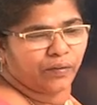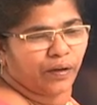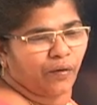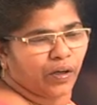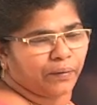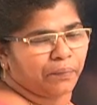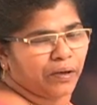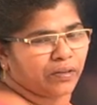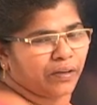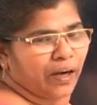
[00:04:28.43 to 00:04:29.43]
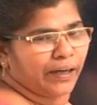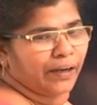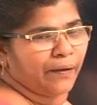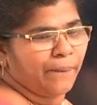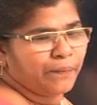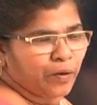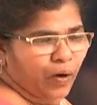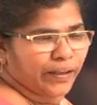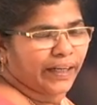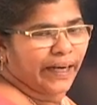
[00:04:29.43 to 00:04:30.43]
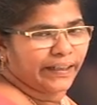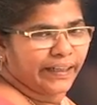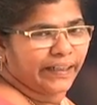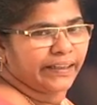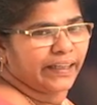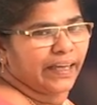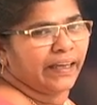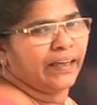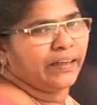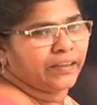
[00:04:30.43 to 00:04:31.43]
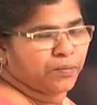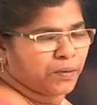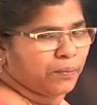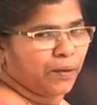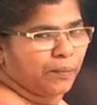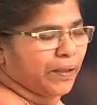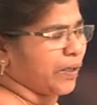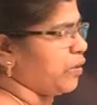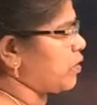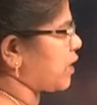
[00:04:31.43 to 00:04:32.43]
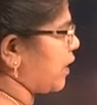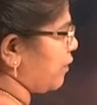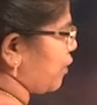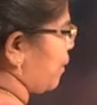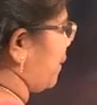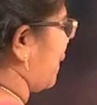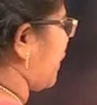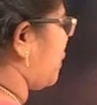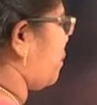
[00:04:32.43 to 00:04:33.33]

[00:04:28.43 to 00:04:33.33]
The water content in the gypsum will be reduced and it will be made to